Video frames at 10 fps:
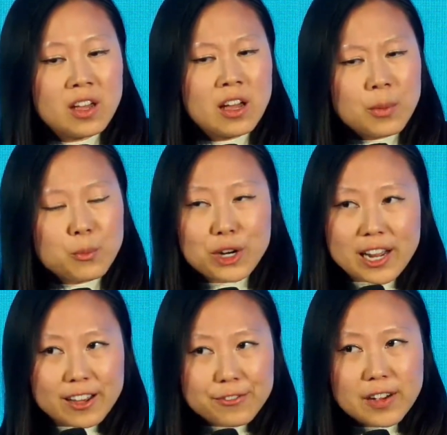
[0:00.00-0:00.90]
What
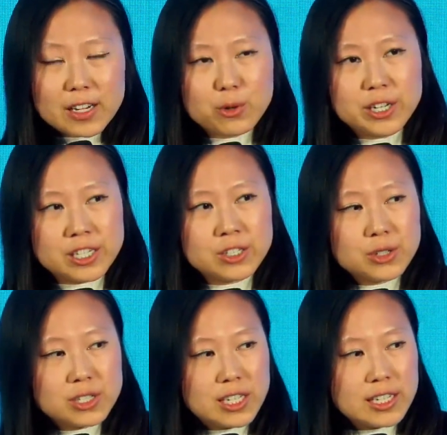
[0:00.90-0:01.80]
I find quite
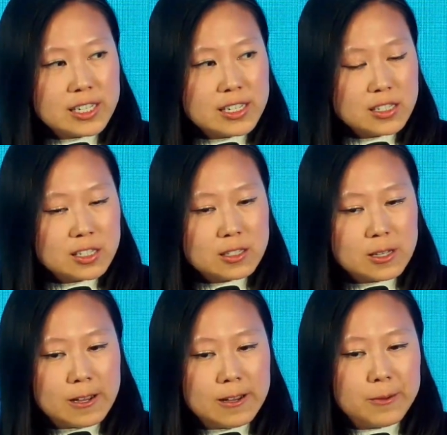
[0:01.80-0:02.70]
interesting is,
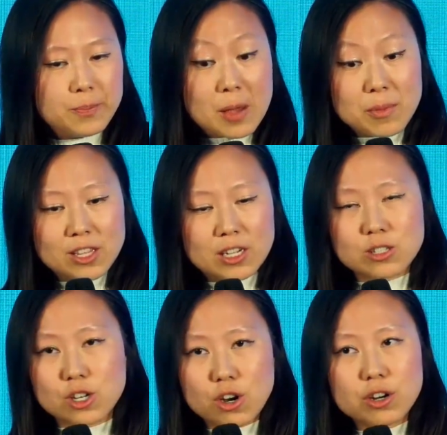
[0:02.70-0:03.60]

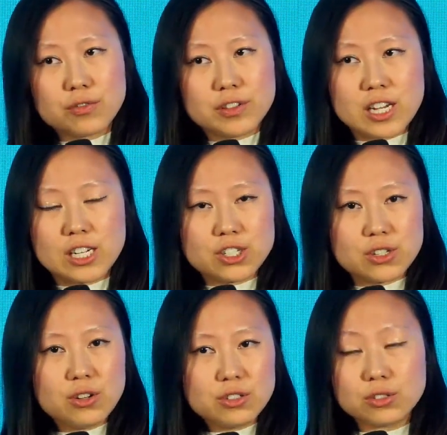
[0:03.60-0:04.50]
there's a lot of
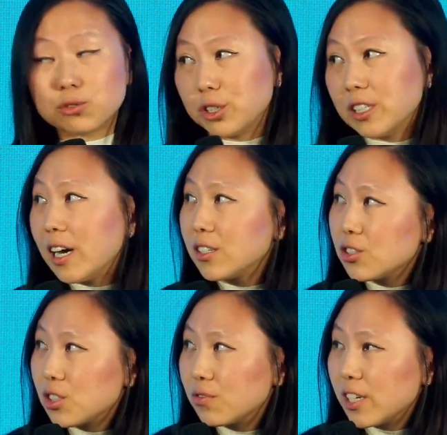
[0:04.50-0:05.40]
attention on green
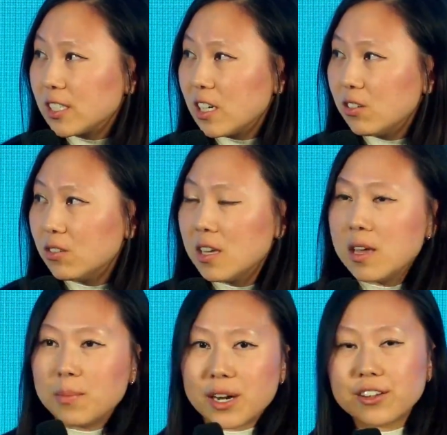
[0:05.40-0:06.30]
hydrogen right now,
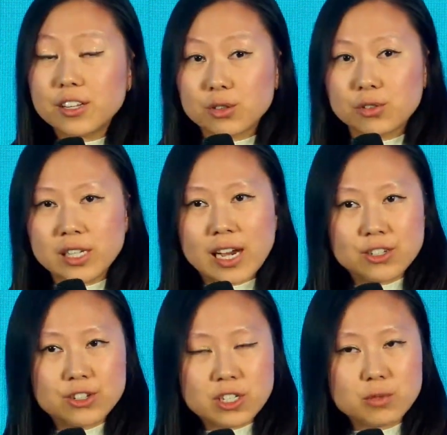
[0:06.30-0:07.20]
but I think green
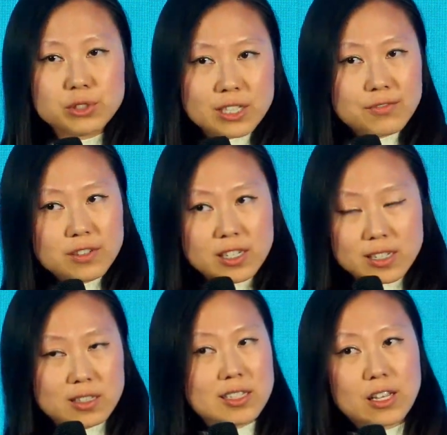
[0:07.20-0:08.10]
hydrogen will definitely,
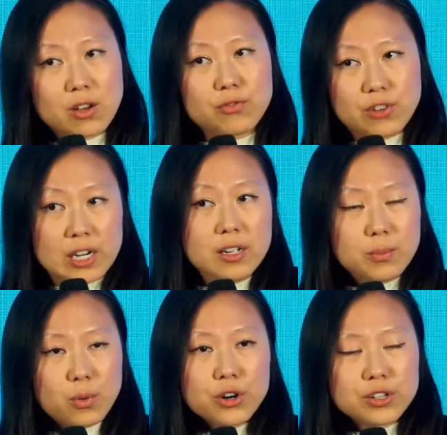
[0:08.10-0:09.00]
it's very
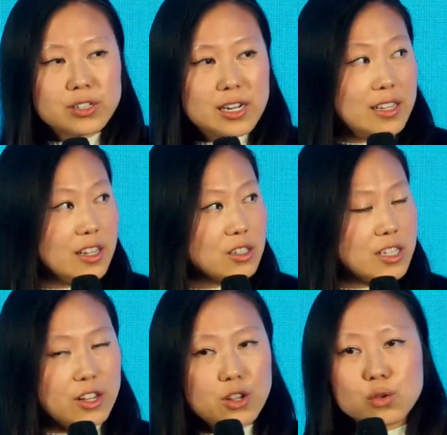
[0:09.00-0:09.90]
important, and there's
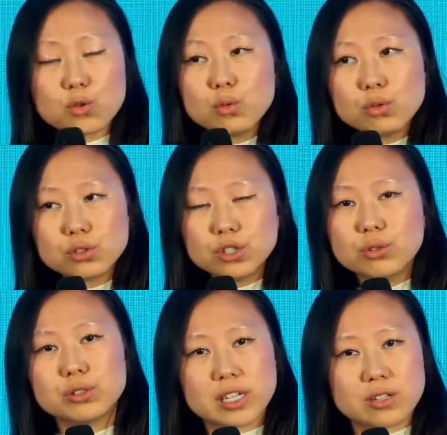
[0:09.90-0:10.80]
cool
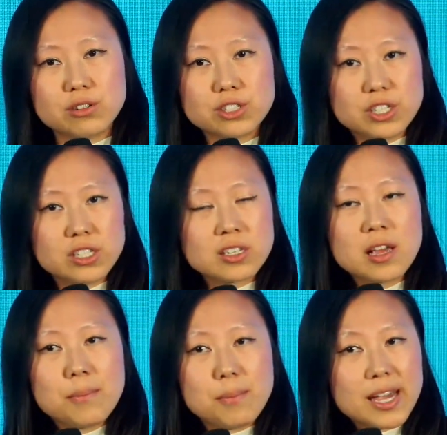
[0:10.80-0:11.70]
new technologies
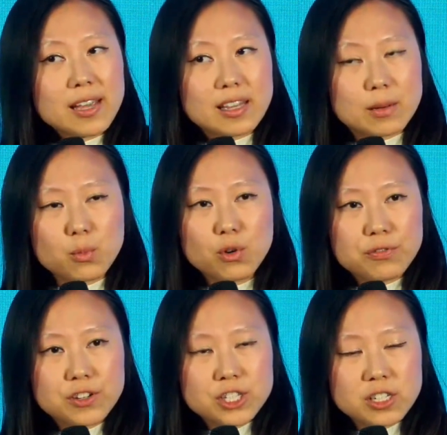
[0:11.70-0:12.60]
making that more
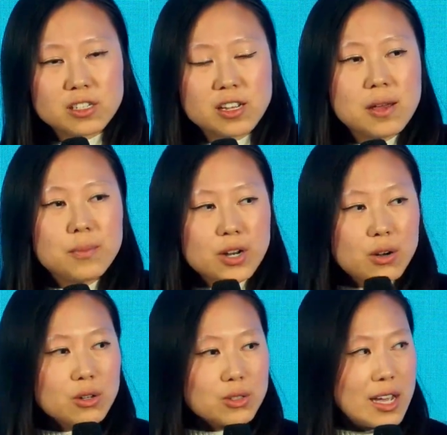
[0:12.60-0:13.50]
efficient, but it
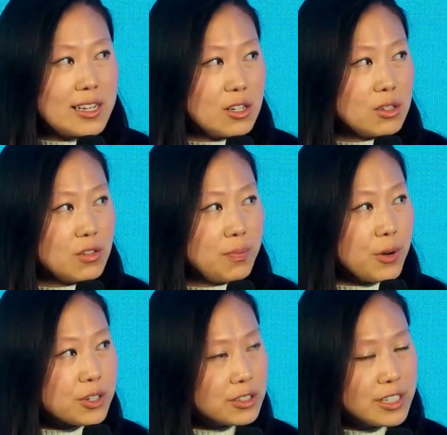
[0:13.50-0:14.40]
also has lots of
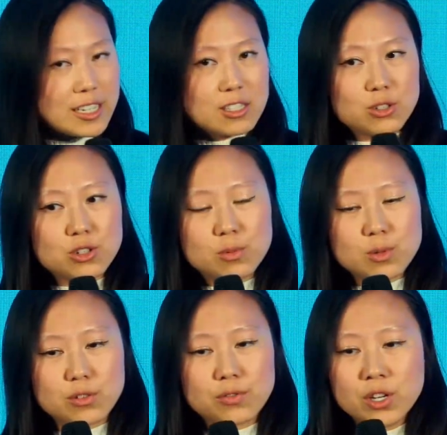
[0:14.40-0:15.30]
bottlenecks in
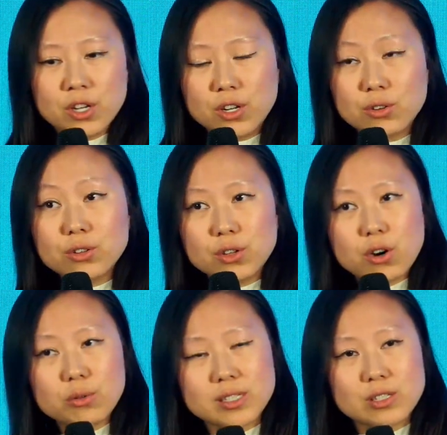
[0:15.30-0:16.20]
terms of, you
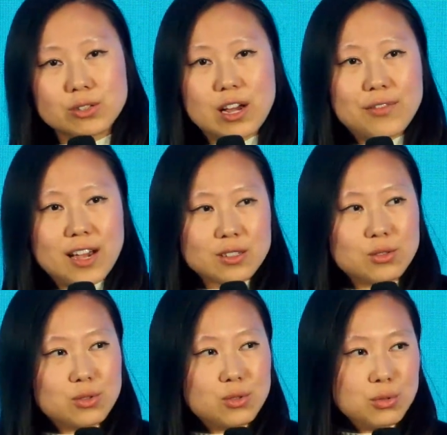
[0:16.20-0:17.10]
always need to have
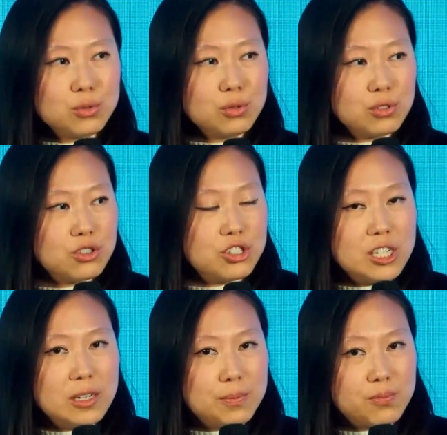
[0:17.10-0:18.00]
access to
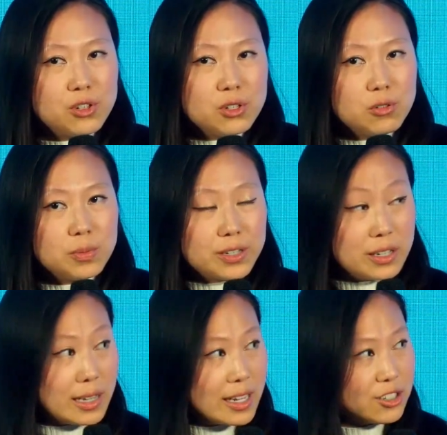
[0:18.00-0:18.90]
cheap
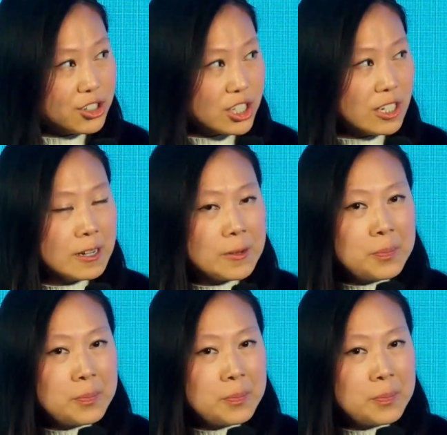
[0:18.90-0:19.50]
renewable energy.